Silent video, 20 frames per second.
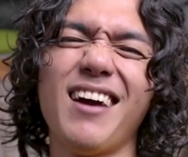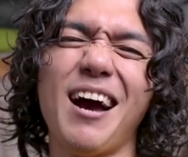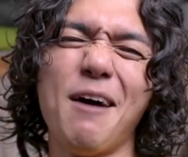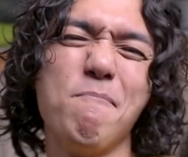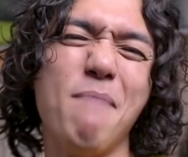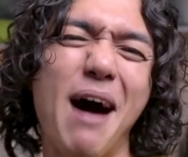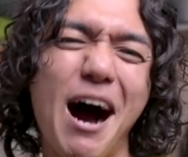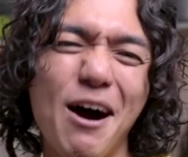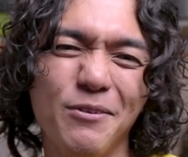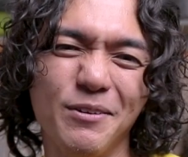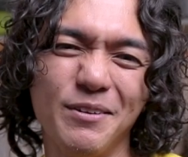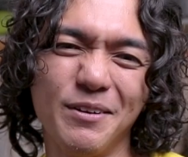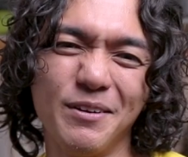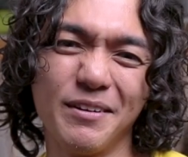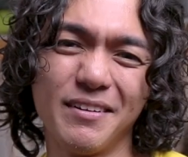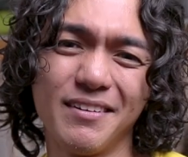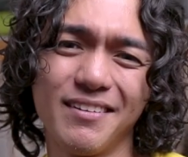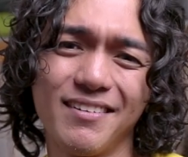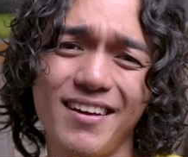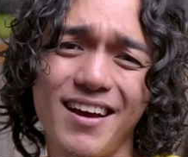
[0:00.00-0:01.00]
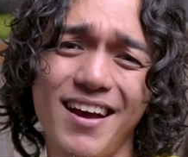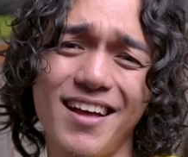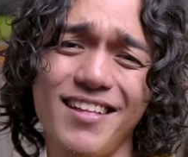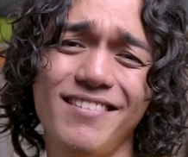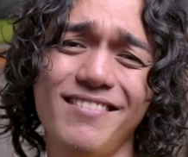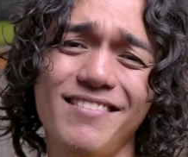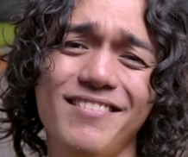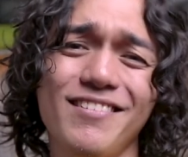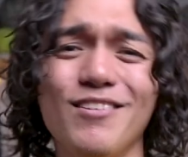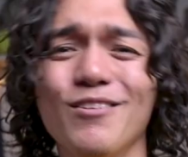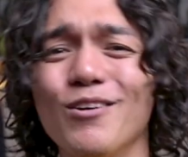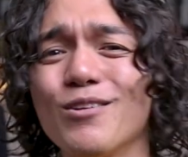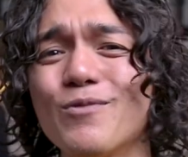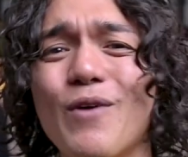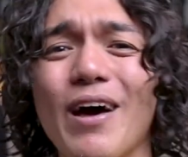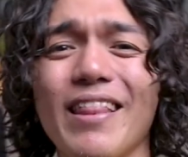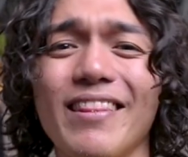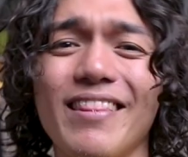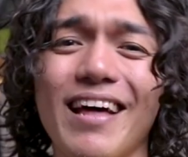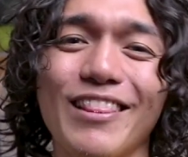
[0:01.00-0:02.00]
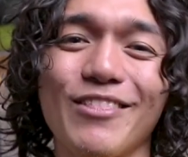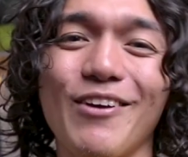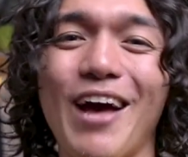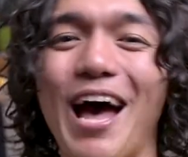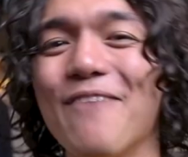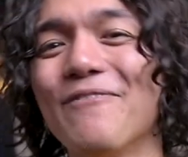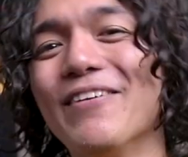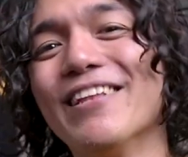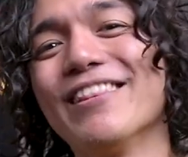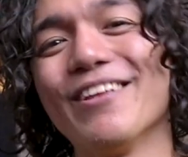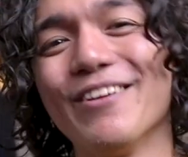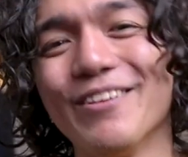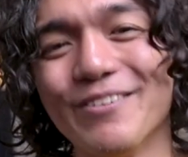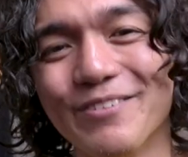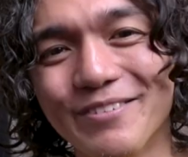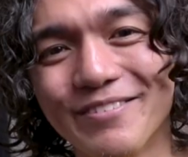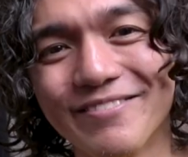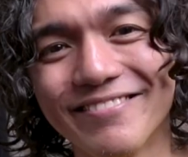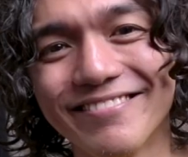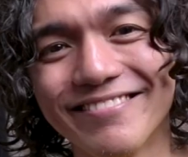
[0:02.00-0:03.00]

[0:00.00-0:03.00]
Ang baho nun. And you don't want that to happen to you.